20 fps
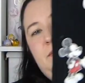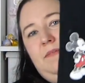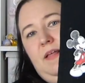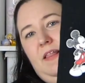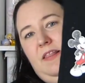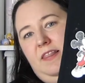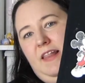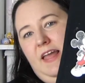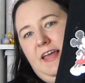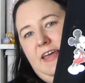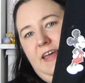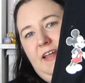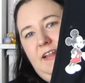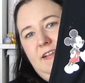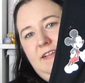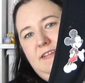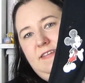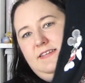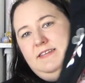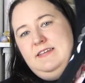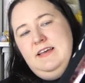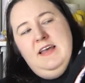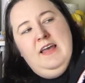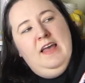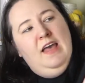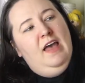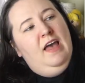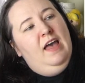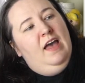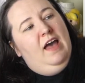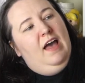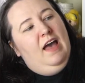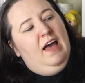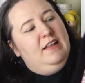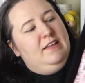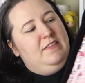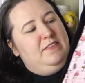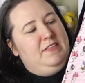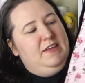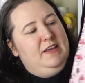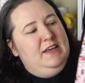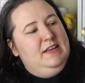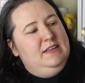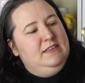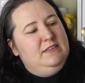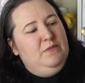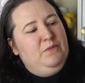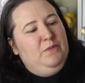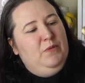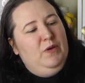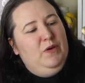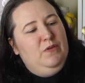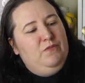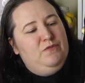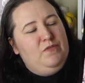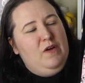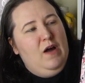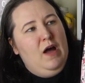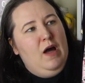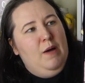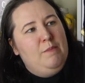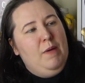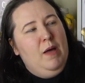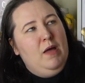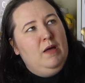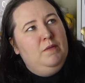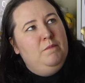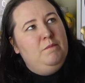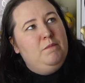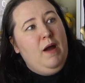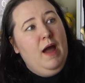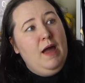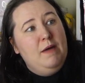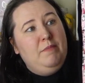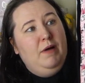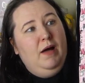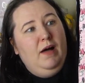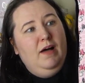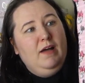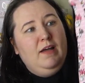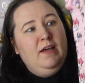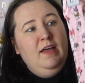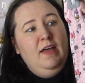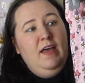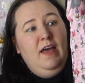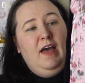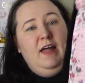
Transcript: some leggings, and these were from Primark,